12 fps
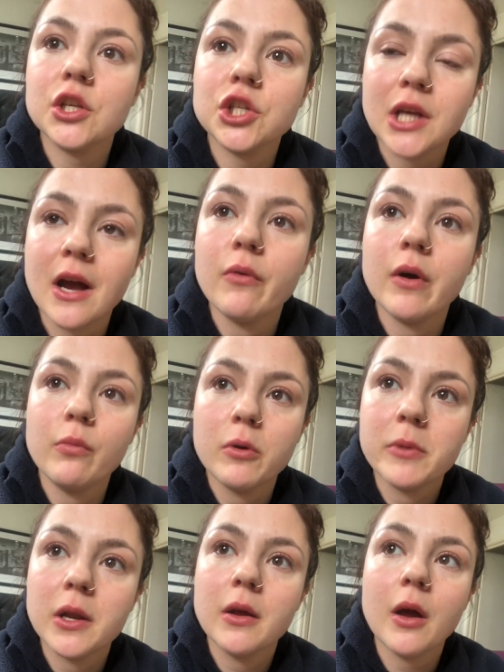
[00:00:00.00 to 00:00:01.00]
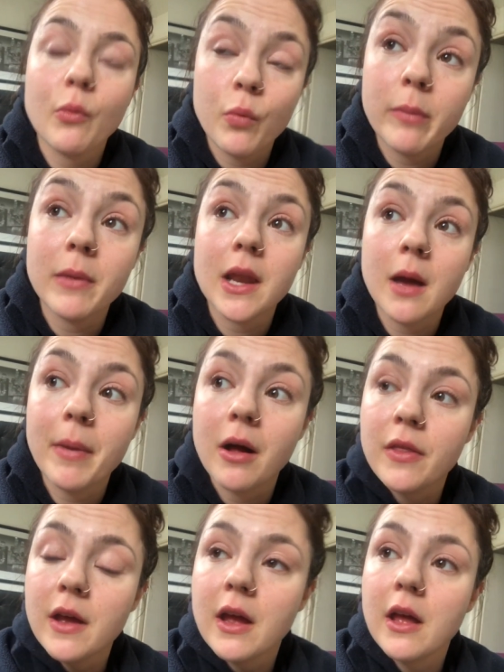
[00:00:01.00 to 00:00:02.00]
shout at women
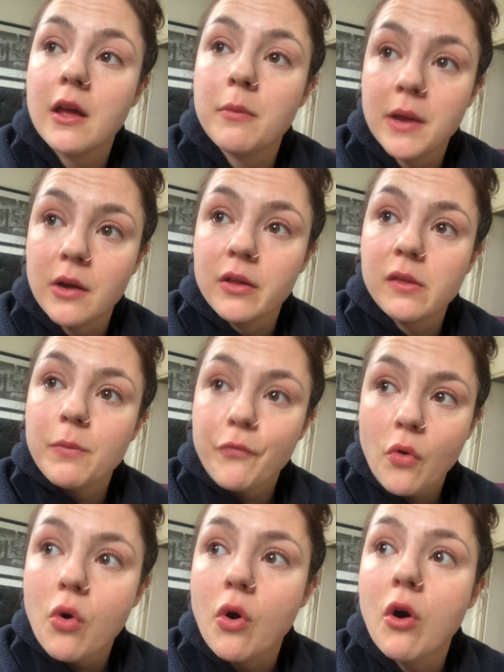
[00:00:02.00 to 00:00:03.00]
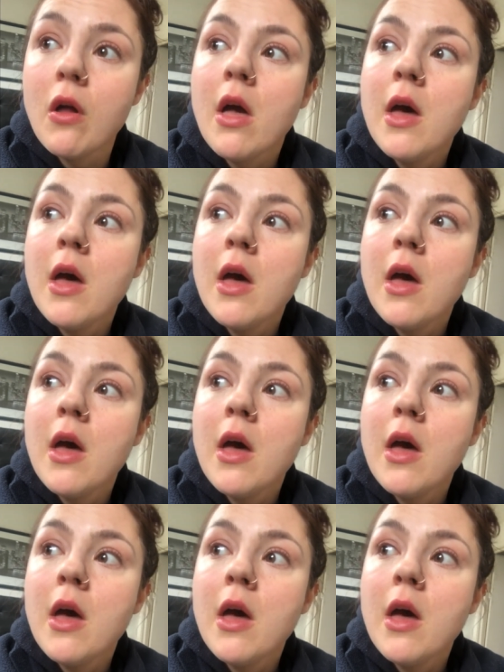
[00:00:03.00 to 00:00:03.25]
about their appearance before,